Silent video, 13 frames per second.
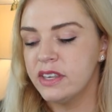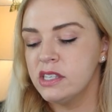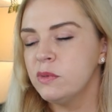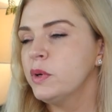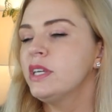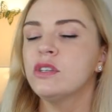
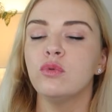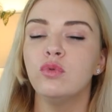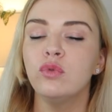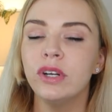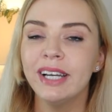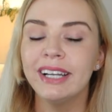this one is a
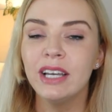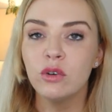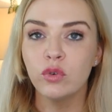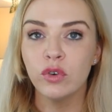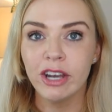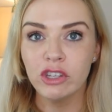really
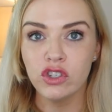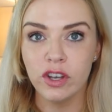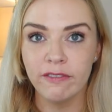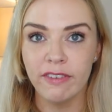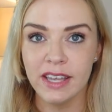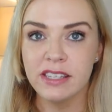rich
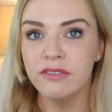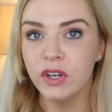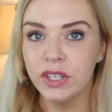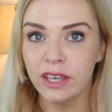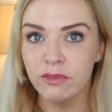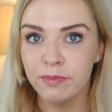
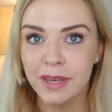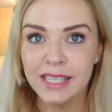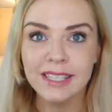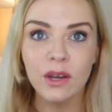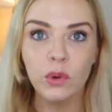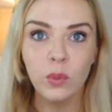vetiver, and they've
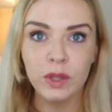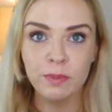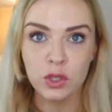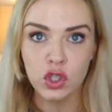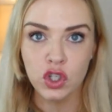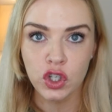mixed it with
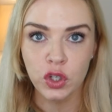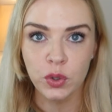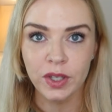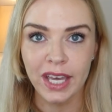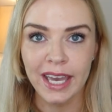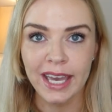
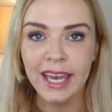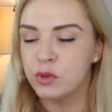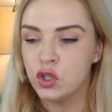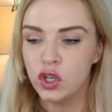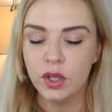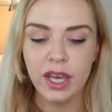patchouli.
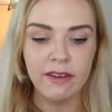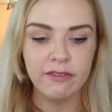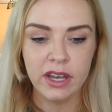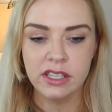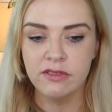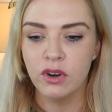Patchouli
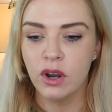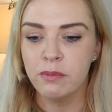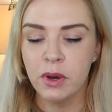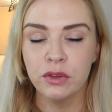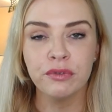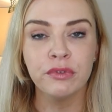and vetiver are
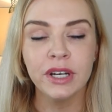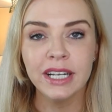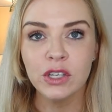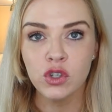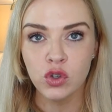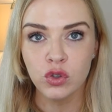both
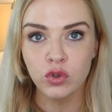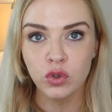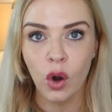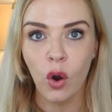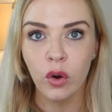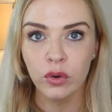really
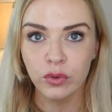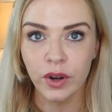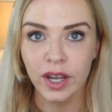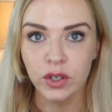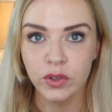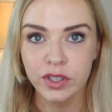strong
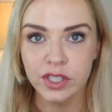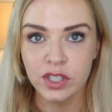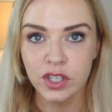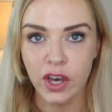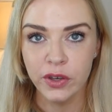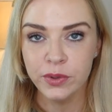
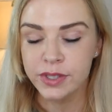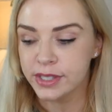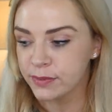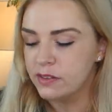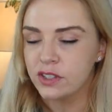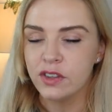fragrance
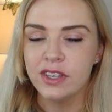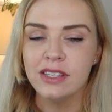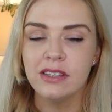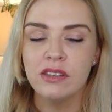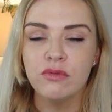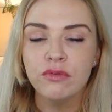notes. So
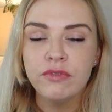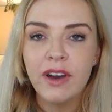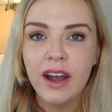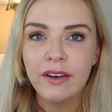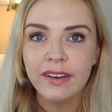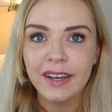this is
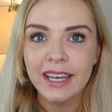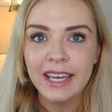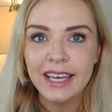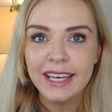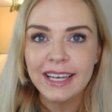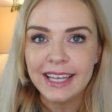
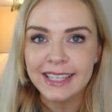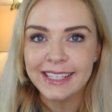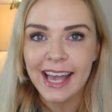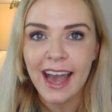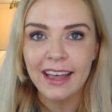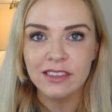very
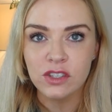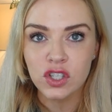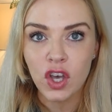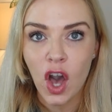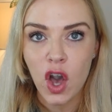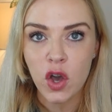intense,
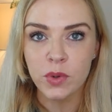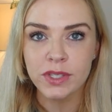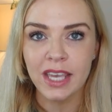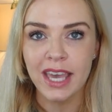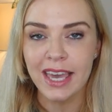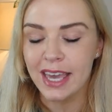
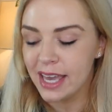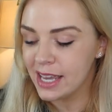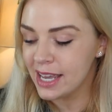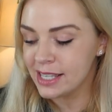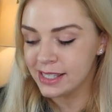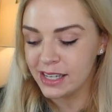cozy.
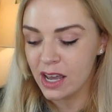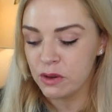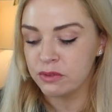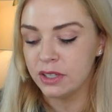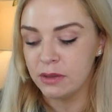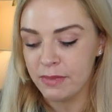It is
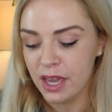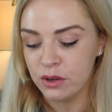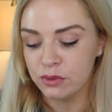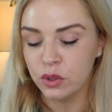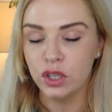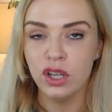definitely
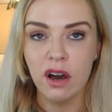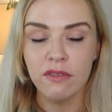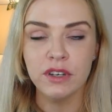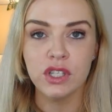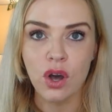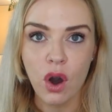made for
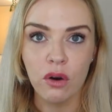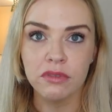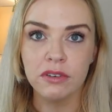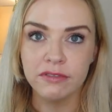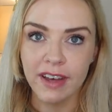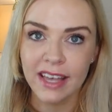lovers
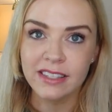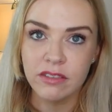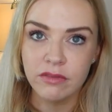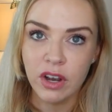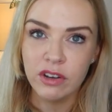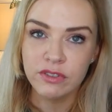of
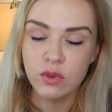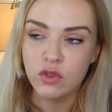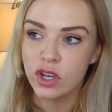vetiver. If you